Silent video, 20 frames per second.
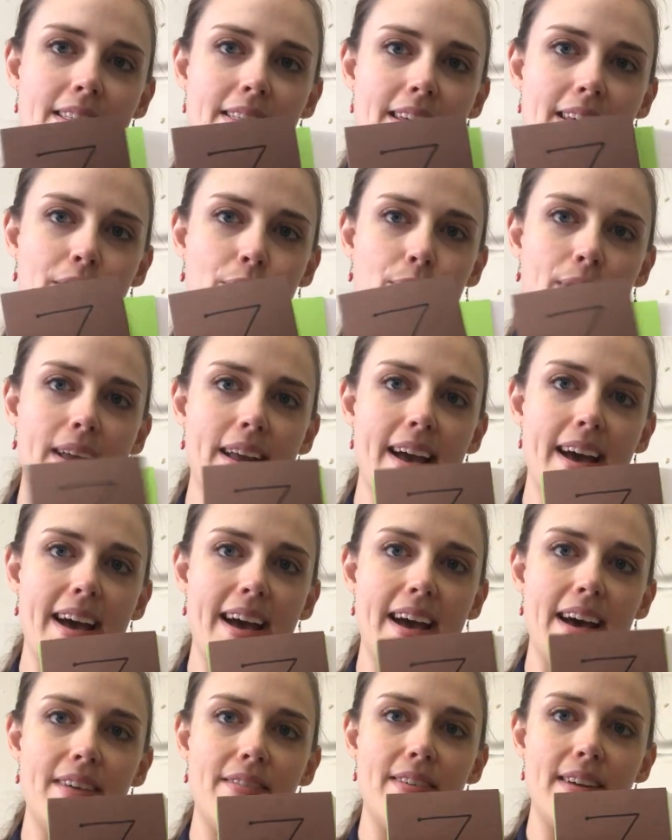then we
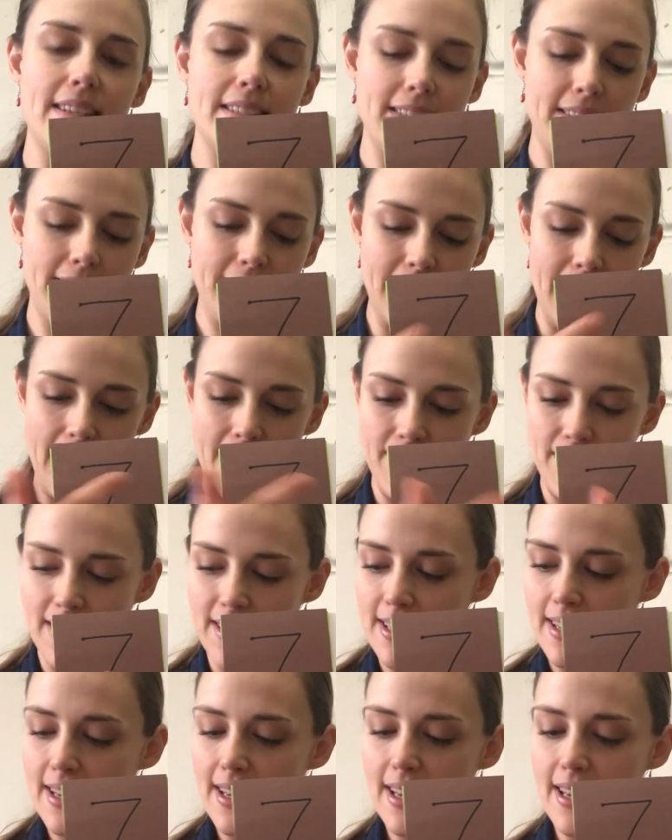have
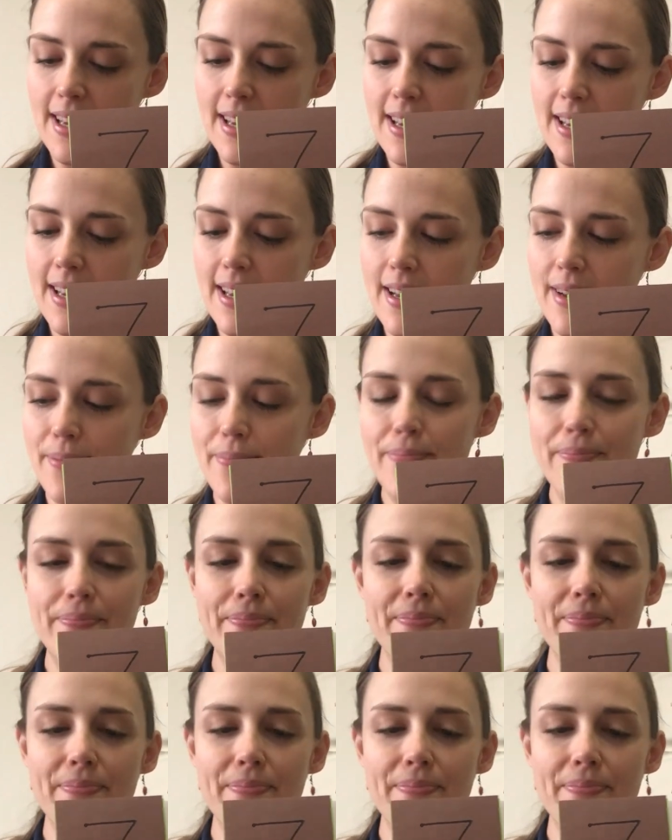70,